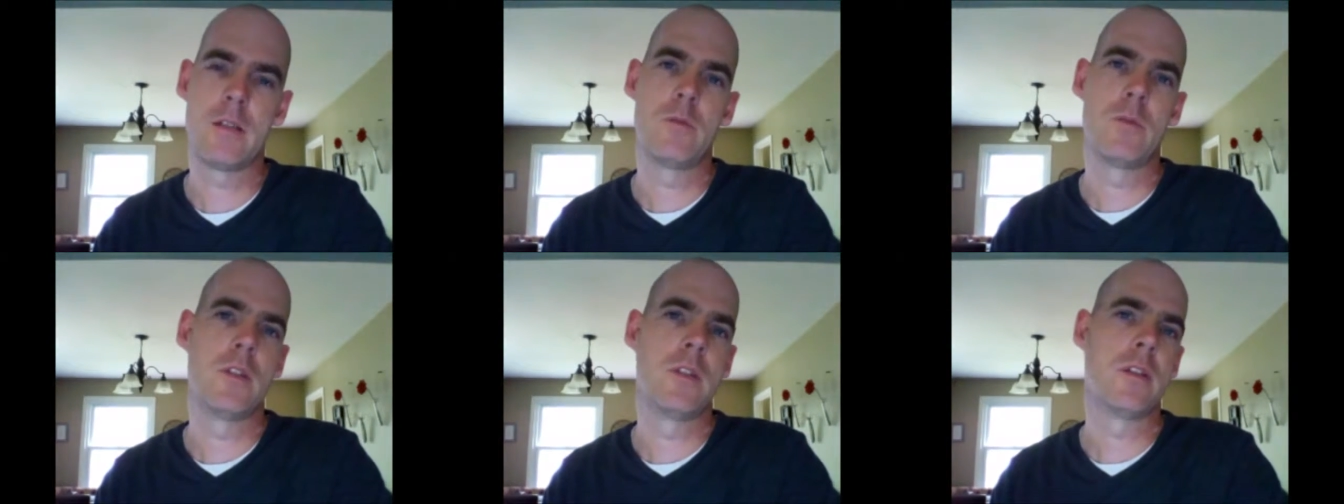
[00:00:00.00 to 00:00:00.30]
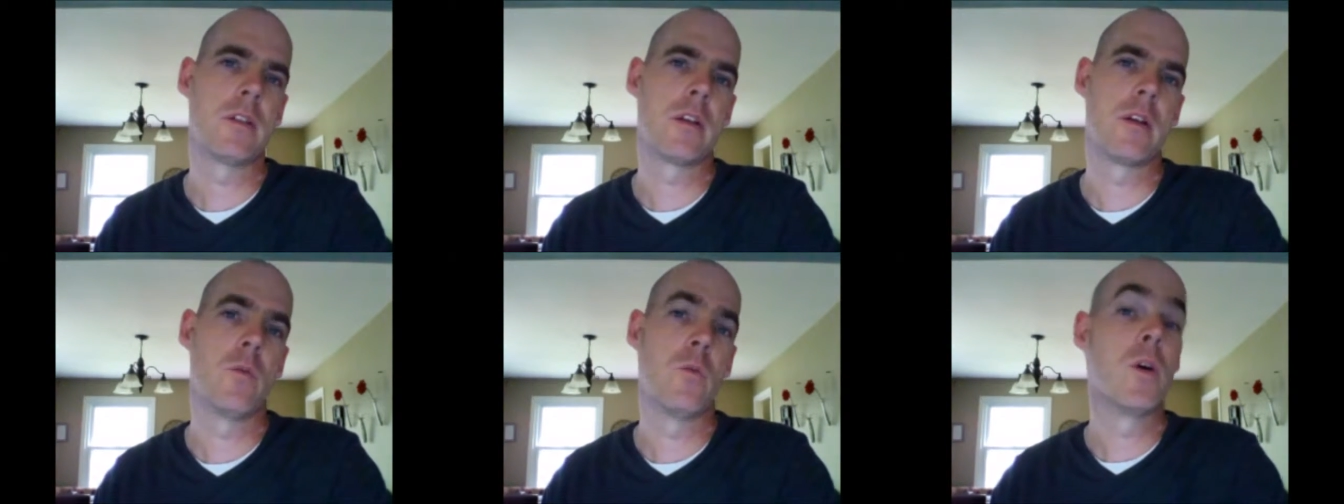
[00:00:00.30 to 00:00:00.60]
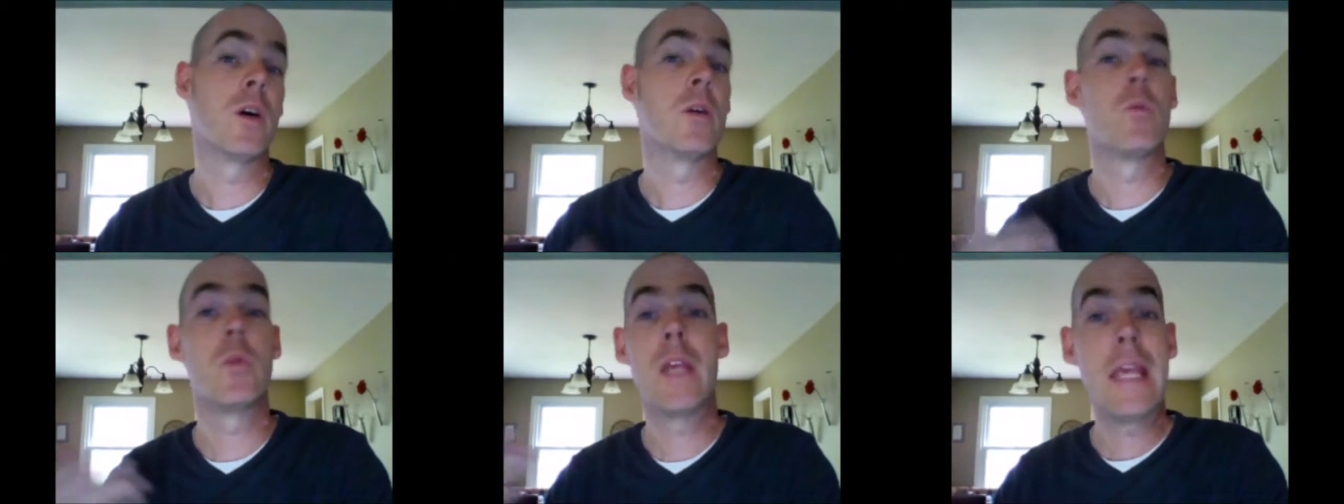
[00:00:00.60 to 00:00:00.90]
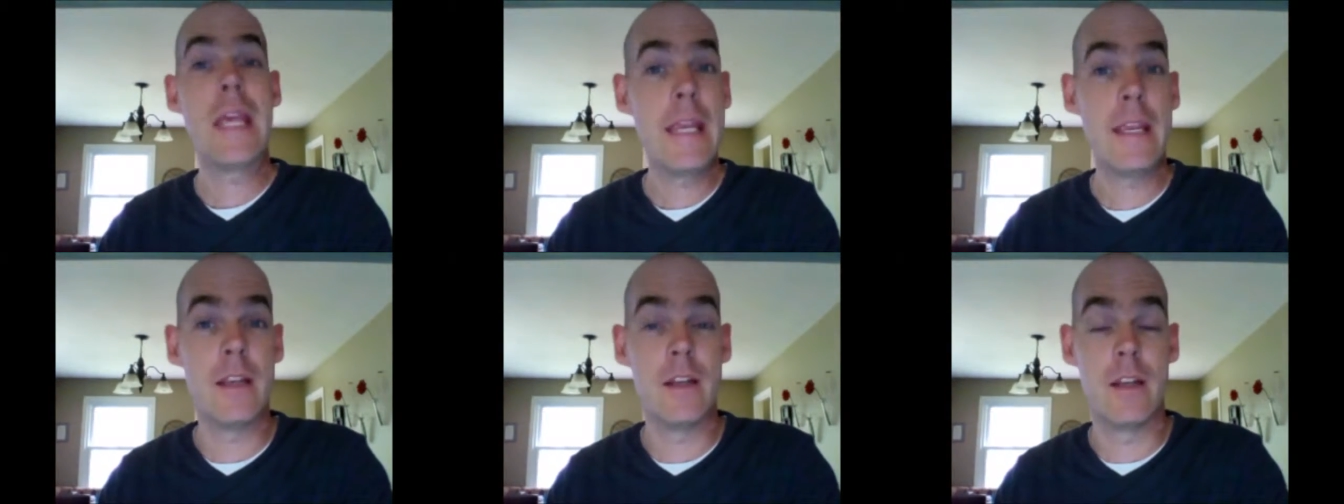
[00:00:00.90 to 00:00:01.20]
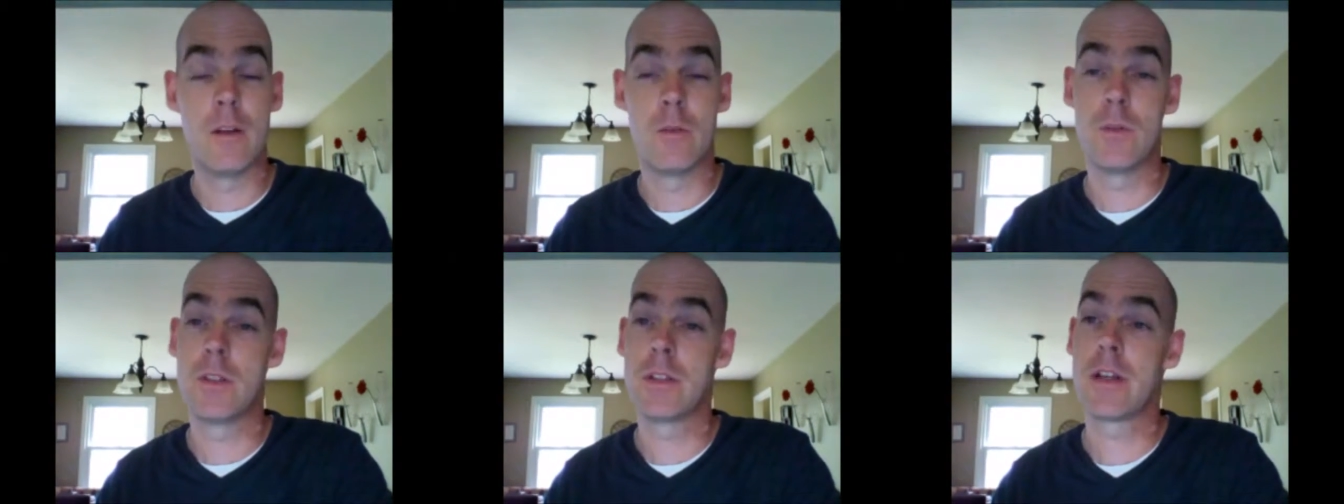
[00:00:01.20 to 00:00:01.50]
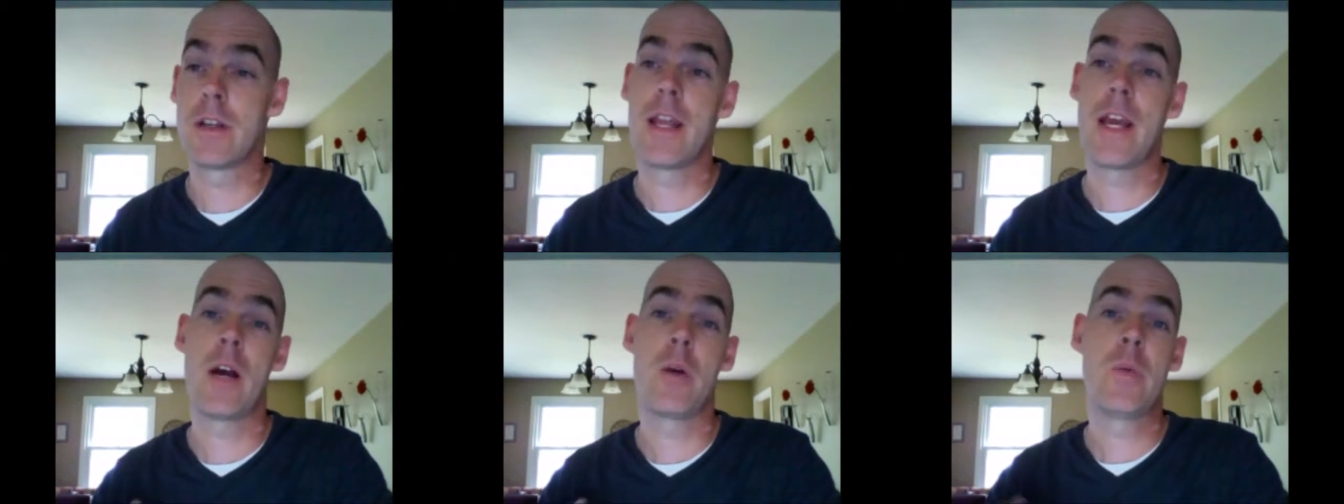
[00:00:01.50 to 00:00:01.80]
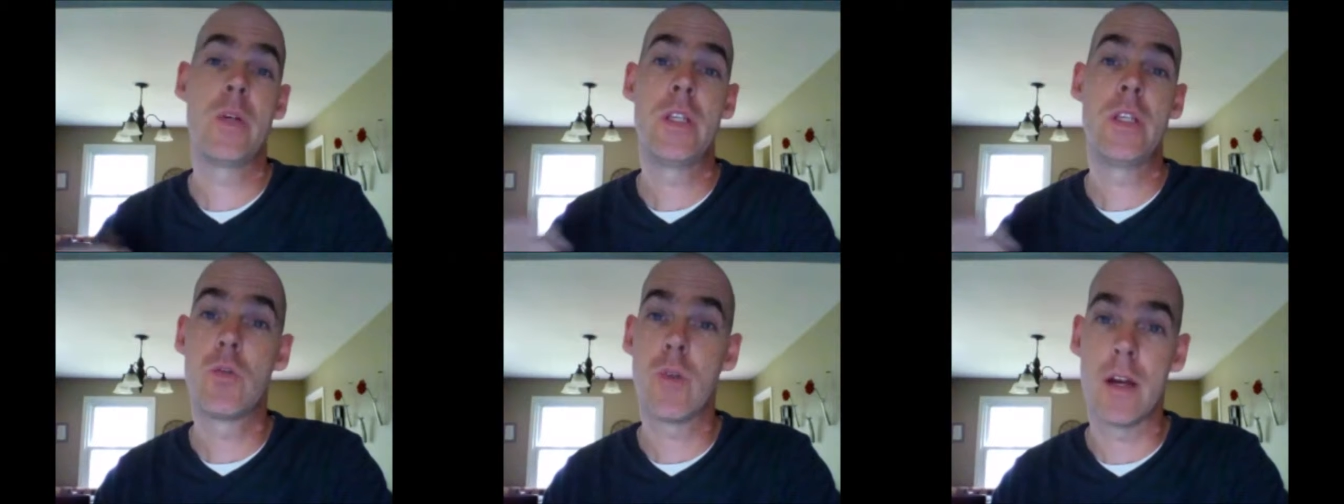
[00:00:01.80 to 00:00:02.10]
and we'll look at what we eat, and we'll look at how
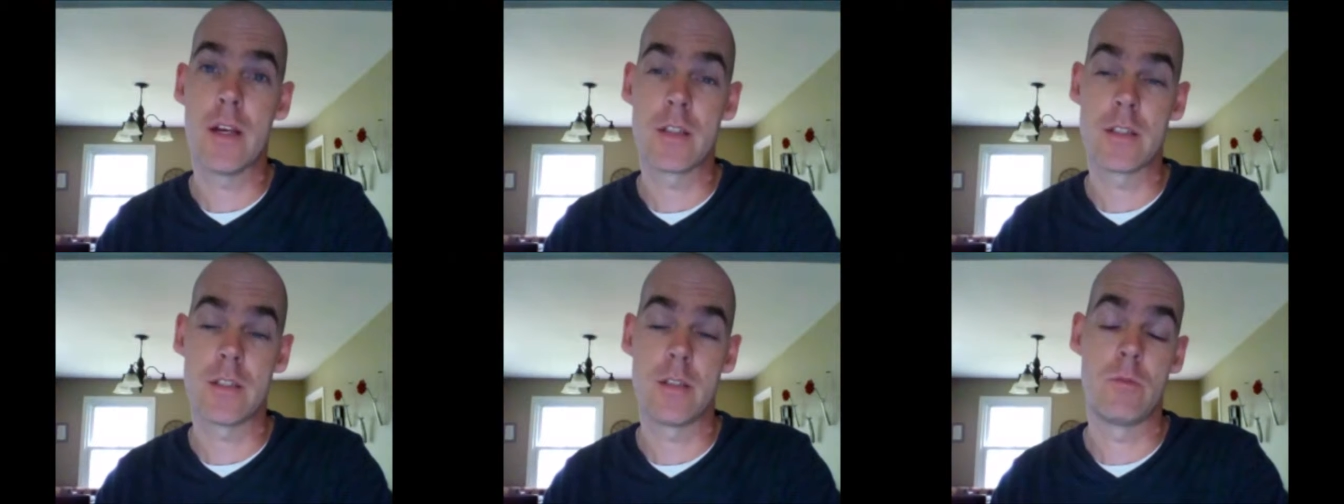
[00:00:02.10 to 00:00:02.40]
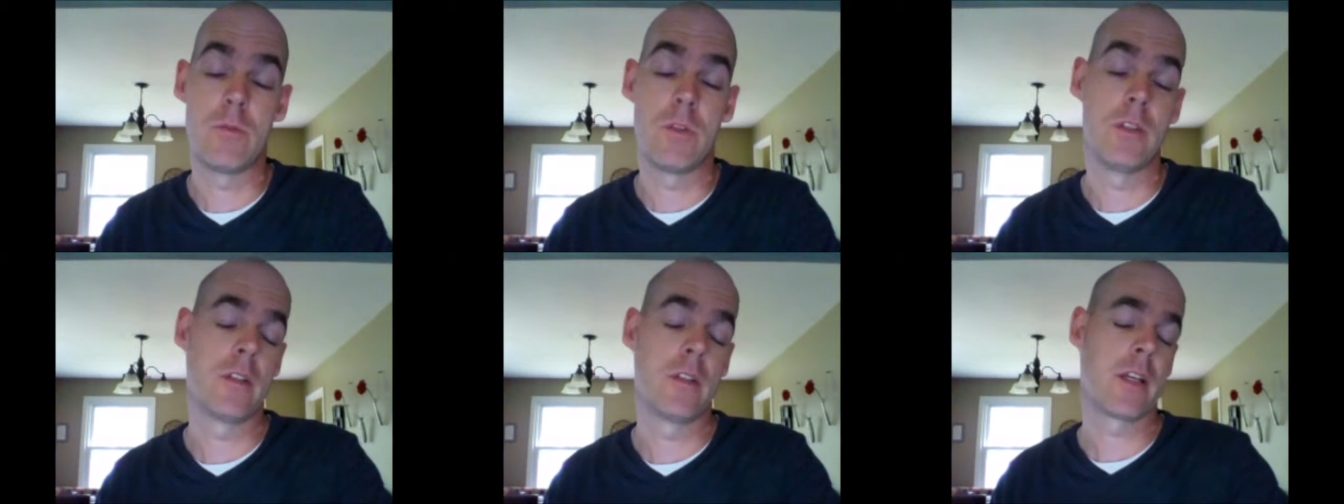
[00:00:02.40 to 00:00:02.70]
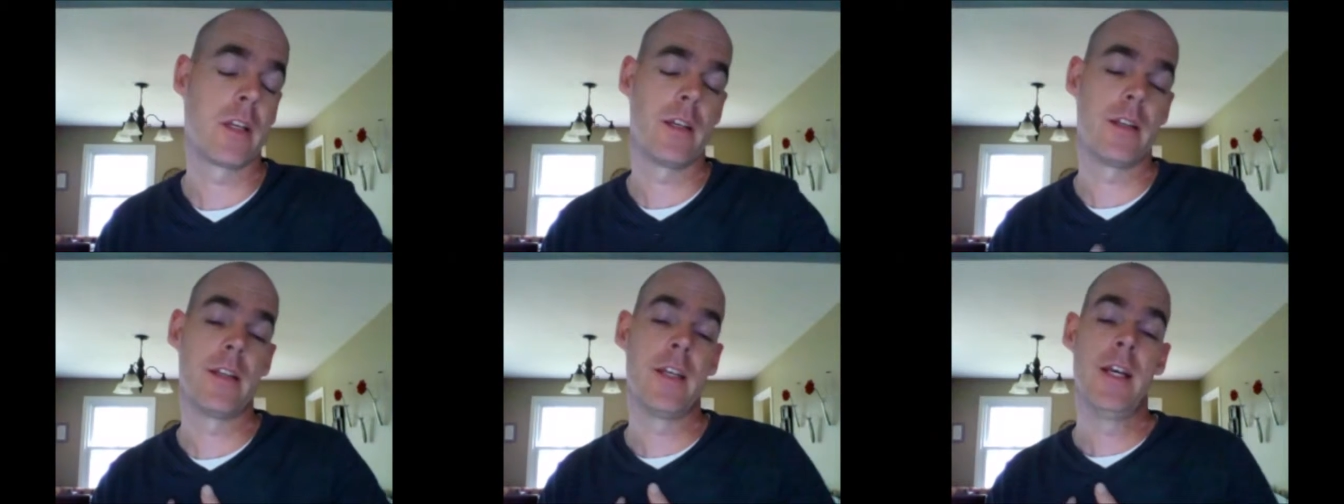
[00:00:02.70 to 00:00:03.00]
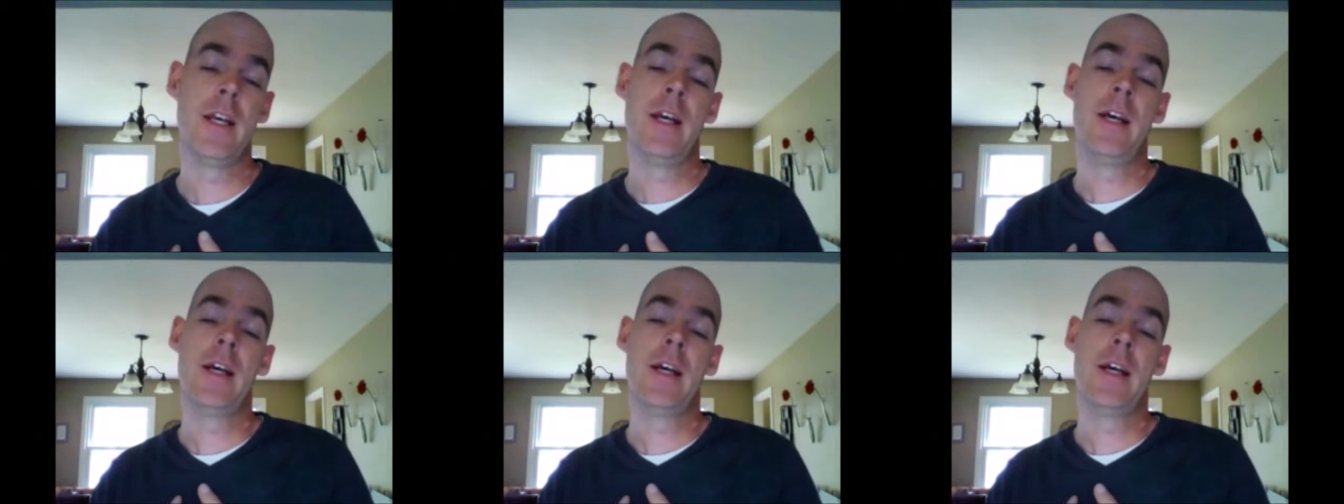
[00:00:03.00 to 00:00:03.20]
we dress, and we'll look at